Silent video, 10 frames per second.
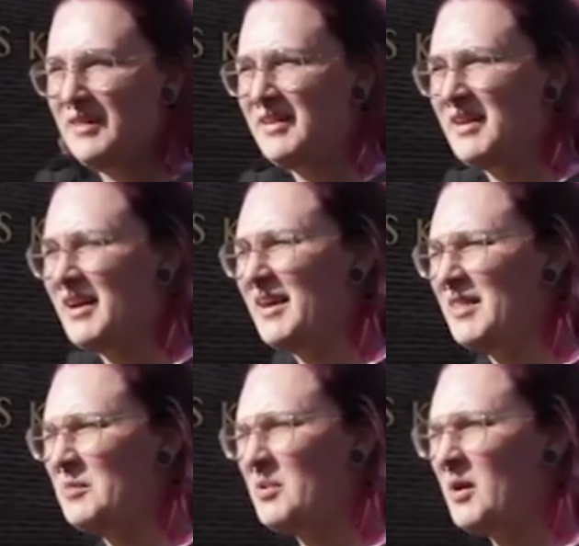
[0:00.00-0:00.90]
Yeah,
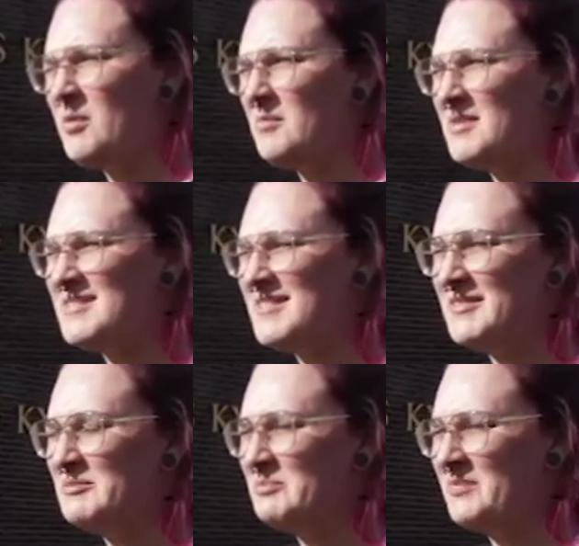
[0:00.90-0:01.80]
the problem
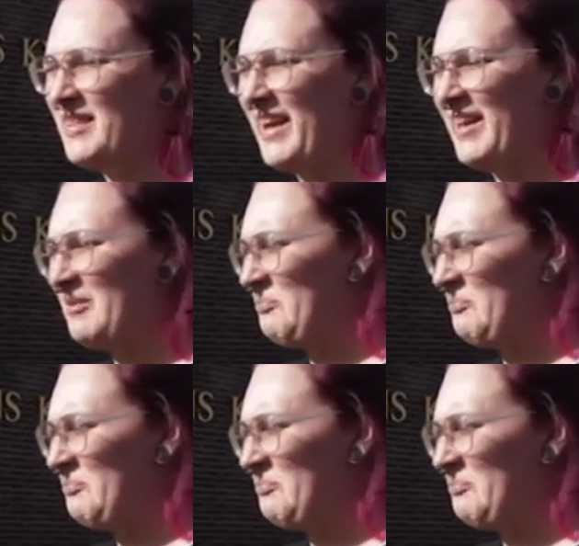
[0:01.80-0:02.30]
isn't like